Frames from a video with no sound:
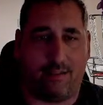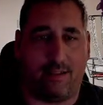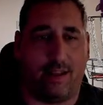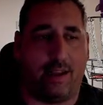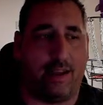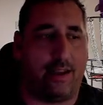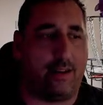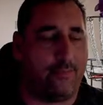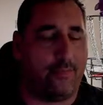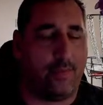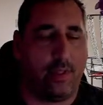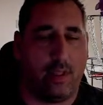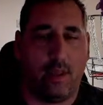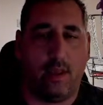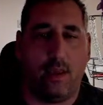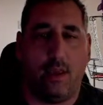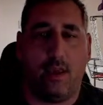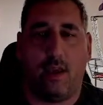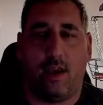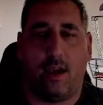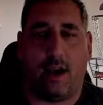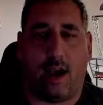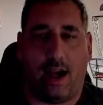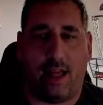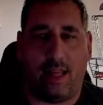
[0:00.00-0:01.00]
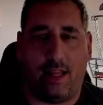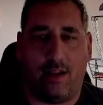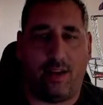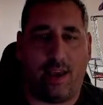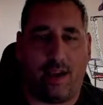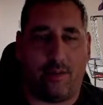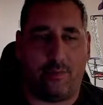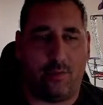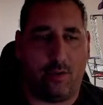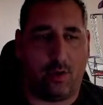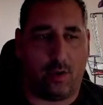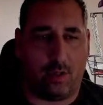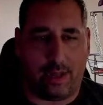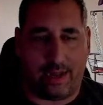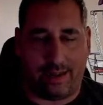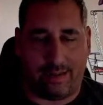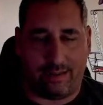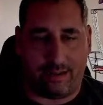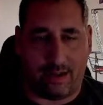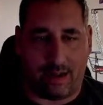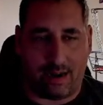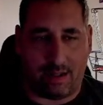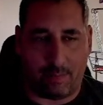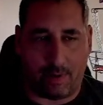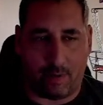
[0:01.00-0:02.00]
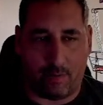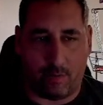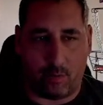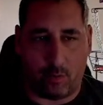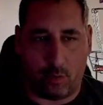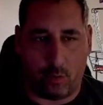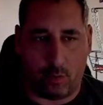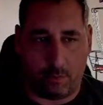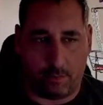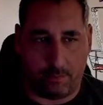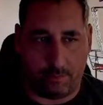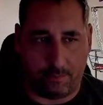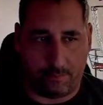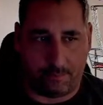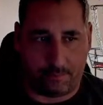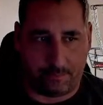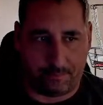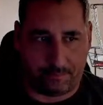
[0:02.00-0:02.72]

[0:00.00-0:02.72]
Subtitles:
like I literally have no lights on in my room.